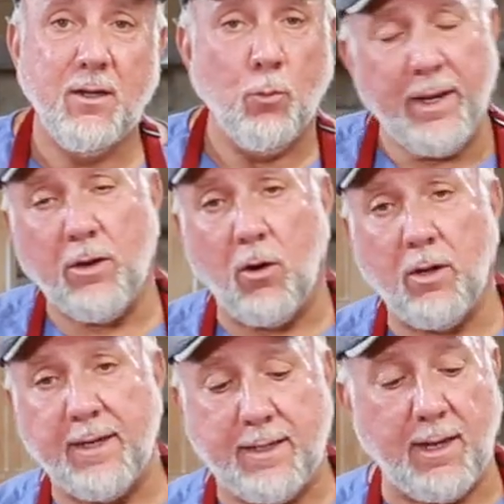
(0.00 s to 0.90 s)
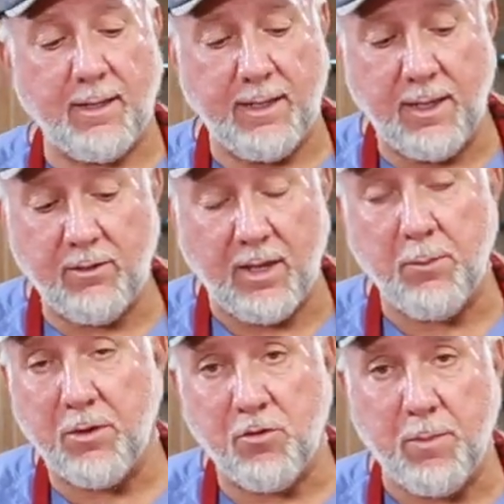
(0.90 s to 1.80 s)
we call it caliente,
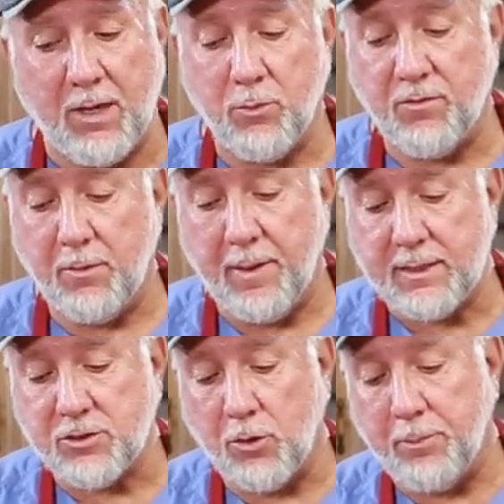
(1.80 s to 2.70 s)
but it's made with Tabasco